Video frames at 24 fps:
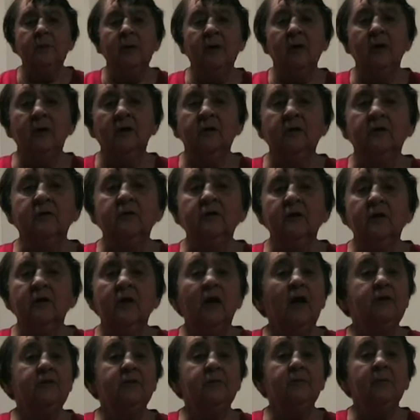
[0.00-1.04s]
mind
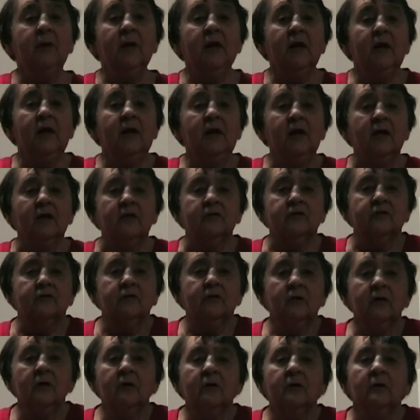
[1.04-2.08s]
and in my heart
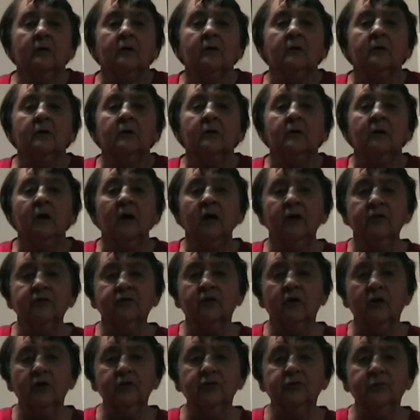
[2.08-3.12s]
as
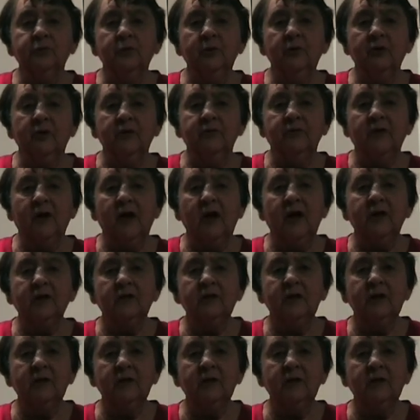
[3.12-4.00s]
God's work of art.